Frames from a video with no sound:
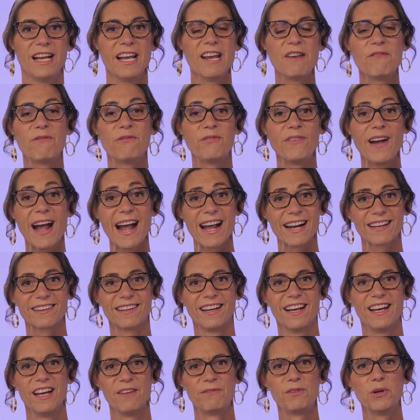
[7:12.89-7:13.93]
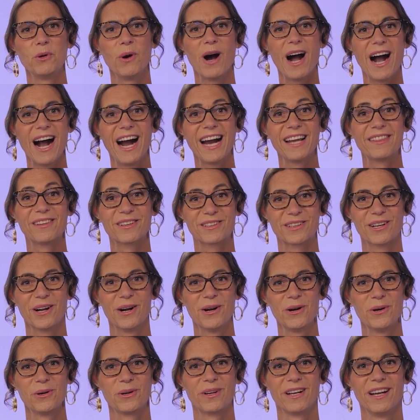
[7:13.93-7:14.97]
In fact, if you hide the
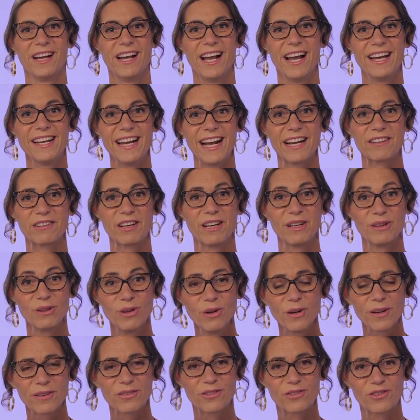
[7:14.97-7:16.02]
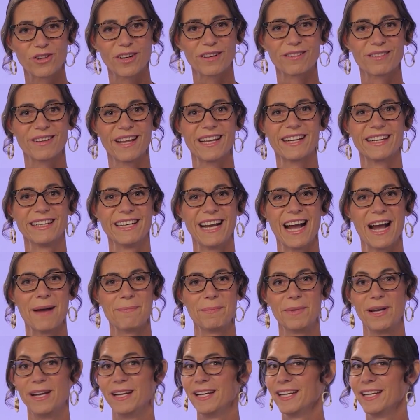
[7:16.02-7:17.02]
code, it actually looks just like an app,